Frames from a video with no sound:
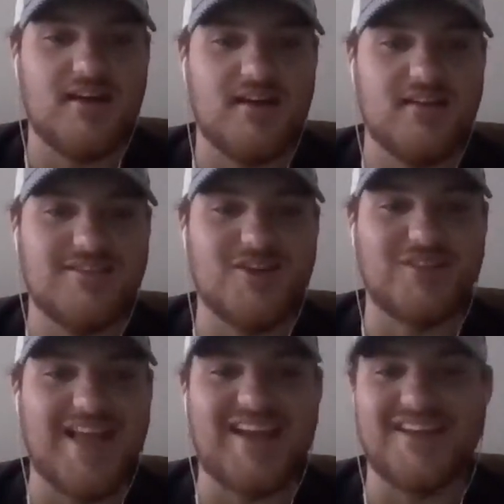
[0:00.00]
their
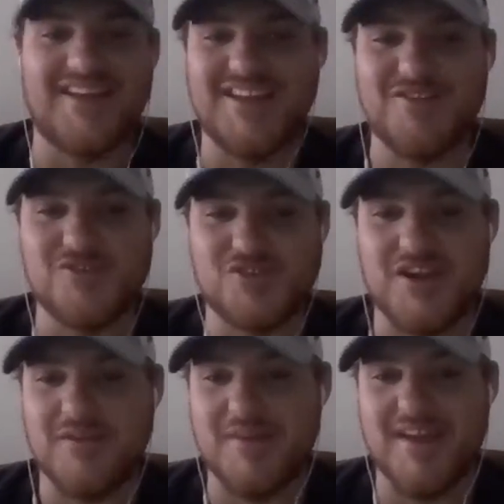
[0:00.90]
lack of
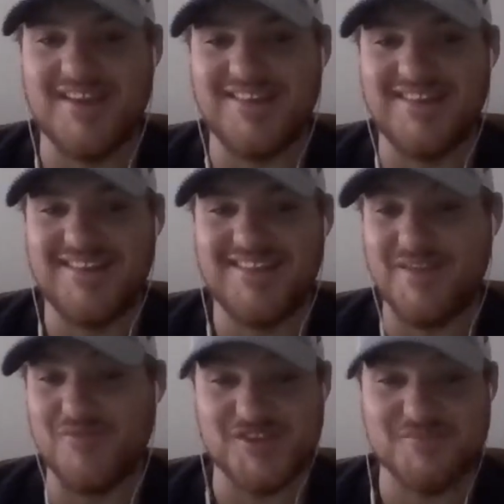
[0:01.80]
leadership, and they
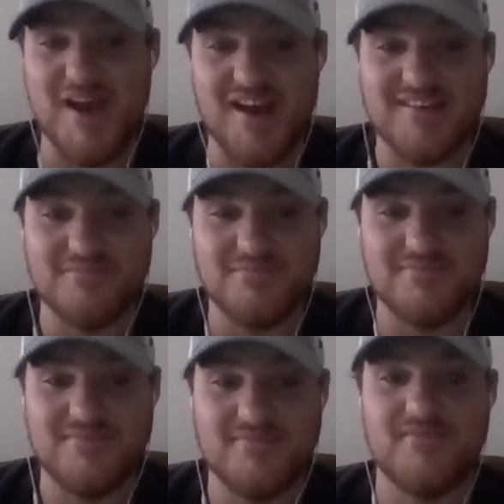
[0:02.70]
respond
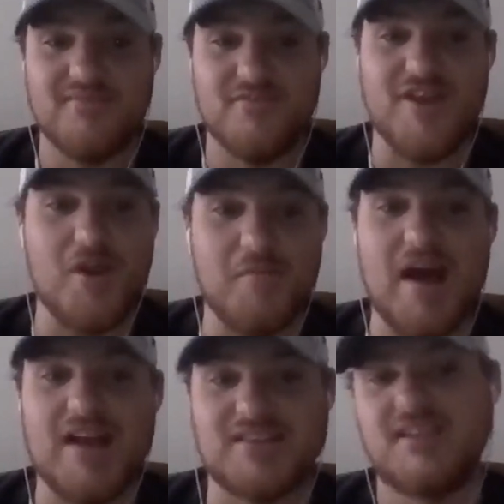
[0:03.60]
very
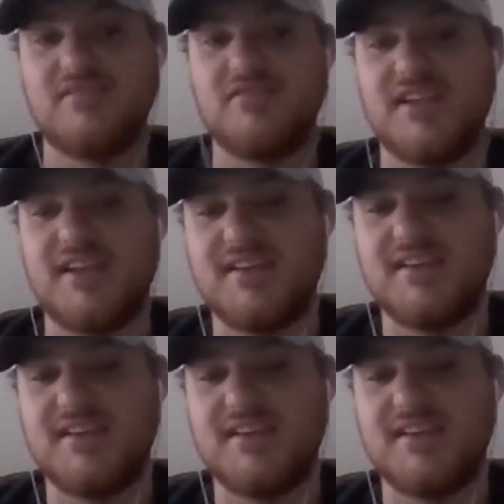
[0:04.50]
positively.